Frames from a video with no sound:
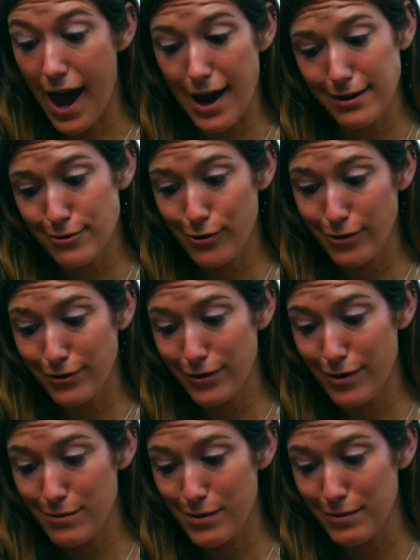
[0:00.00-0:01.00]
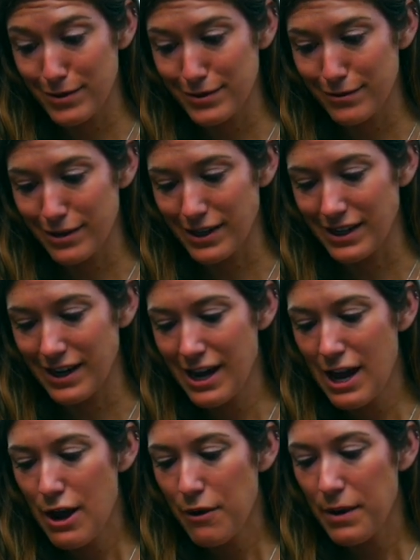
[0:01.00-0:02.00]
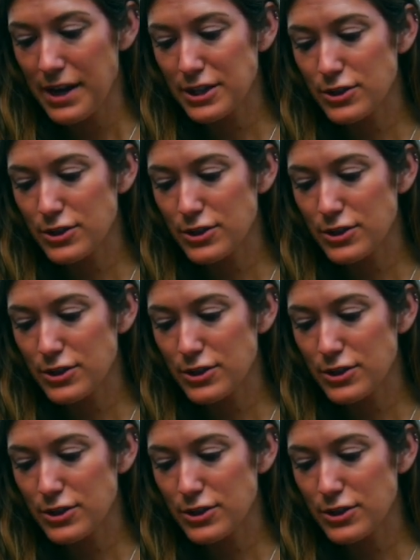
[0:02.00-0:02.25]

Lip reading: actually see them on my screen, right?